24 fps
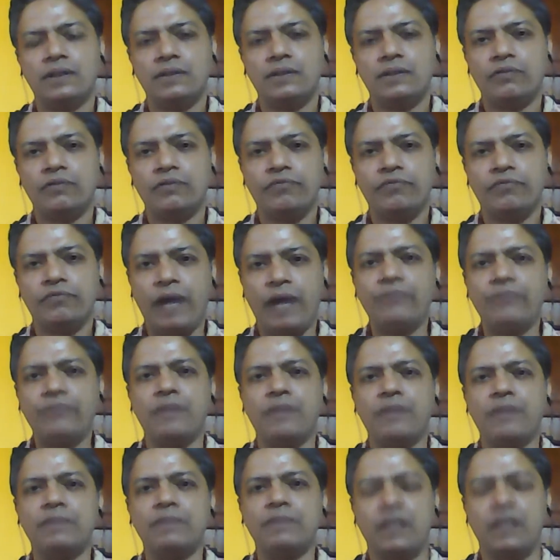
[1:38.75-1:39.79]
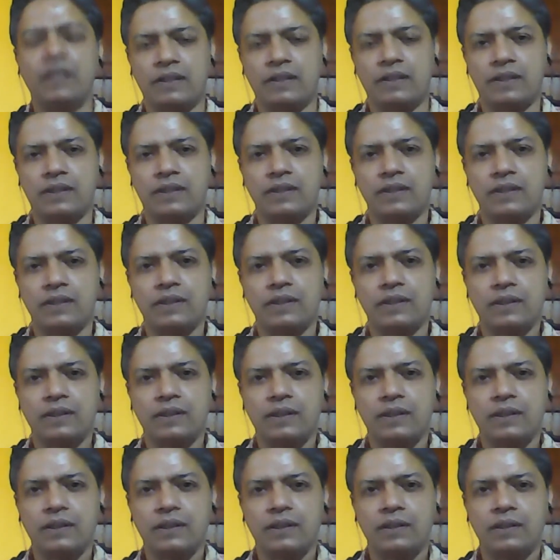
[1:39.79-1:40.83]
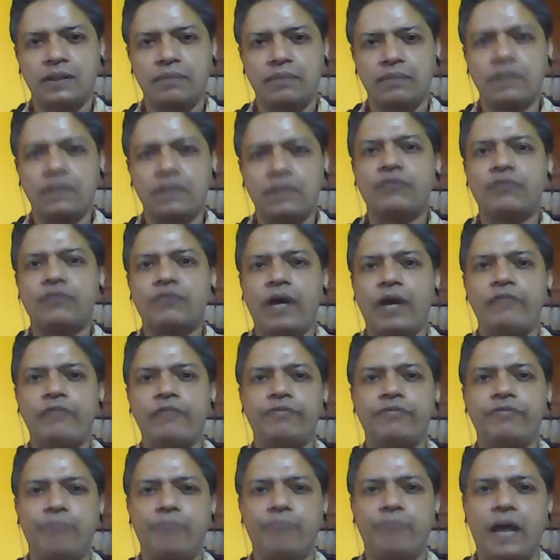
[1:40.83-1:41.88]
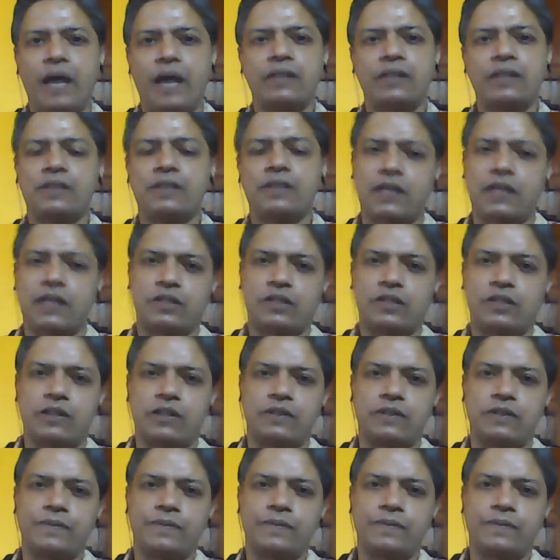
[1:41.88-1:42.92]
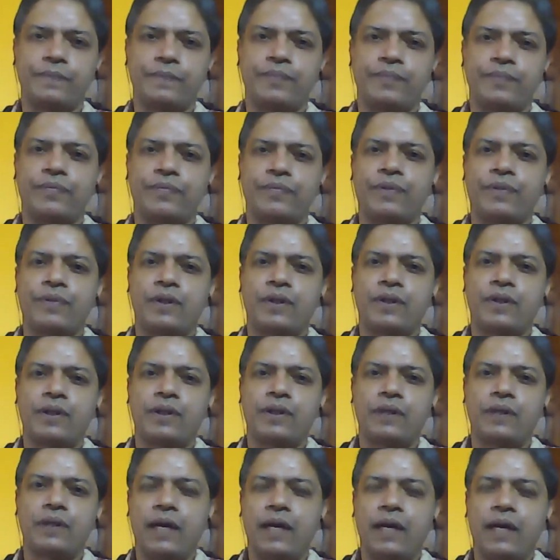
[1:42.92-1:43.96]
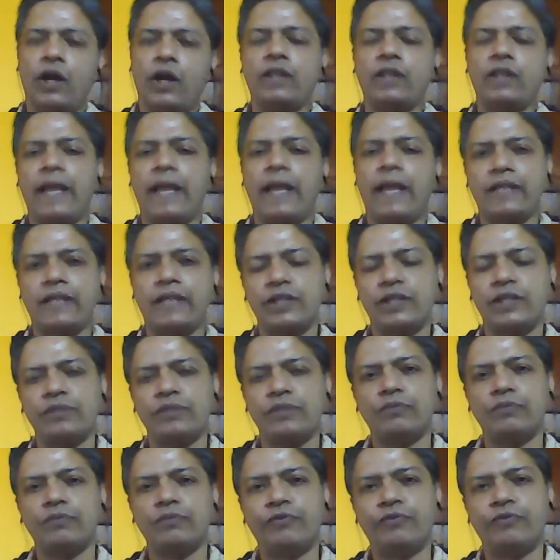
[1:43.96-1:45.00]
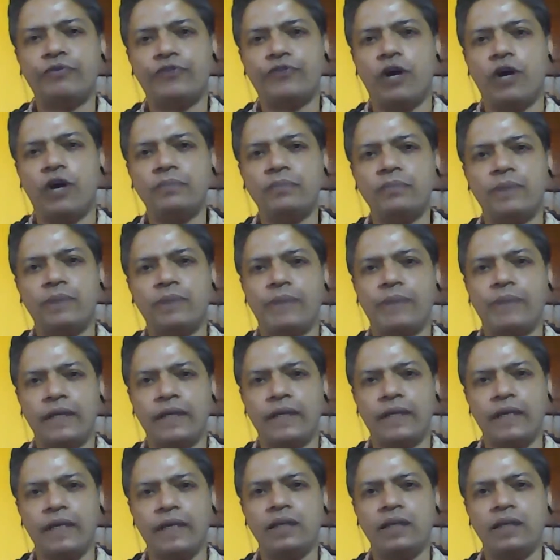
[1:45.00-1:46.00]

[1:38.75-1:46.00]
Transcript: 5 sandhis, means 5-part structure, allowing the action to move from the beginning